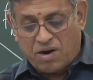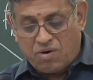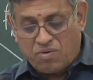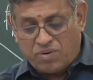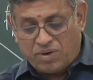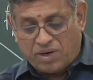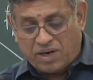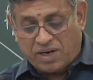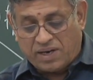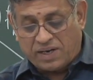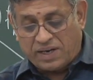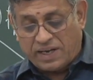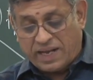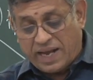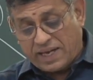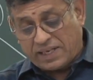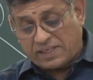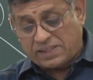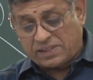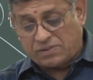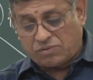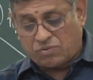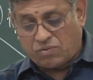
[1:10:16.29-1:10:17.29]
Gounder
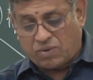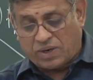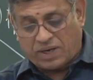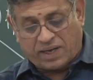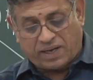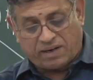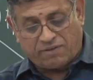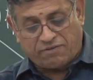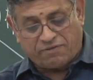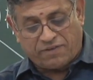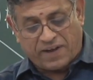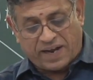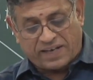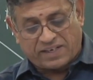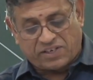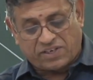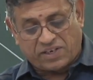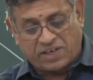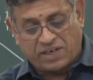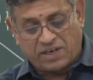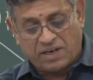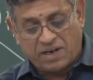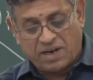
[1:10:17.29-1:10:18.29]
ex-worker
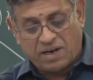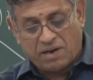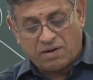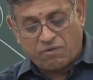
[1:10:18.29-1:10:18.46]
factory,